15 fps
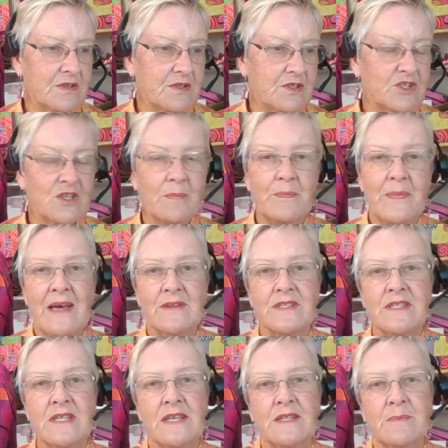jump
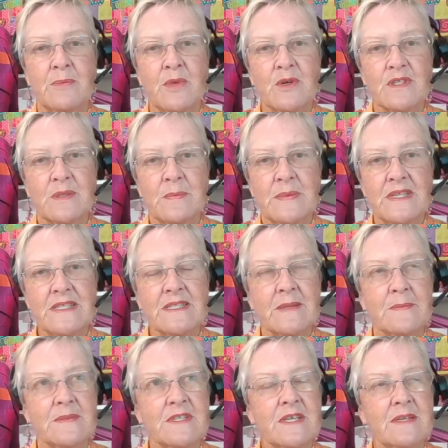outside the box a bit
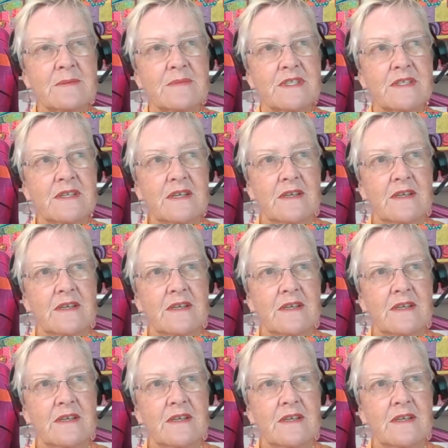sometimes.